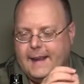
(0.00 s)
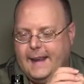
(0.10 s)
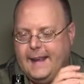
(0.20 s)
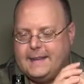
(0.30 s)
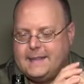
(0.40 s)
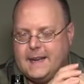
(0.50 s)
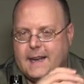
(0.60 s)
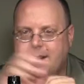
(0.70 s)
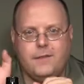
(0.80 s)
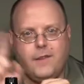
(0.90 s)
And
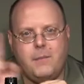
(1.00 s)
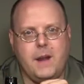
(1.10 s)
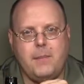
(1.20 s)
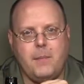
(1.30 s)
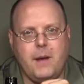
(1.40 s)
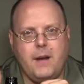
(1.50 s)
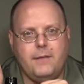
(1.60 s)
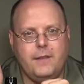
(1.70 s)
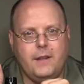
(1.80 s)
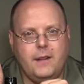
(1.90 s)
uh, friend me up
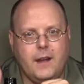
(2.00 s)
above.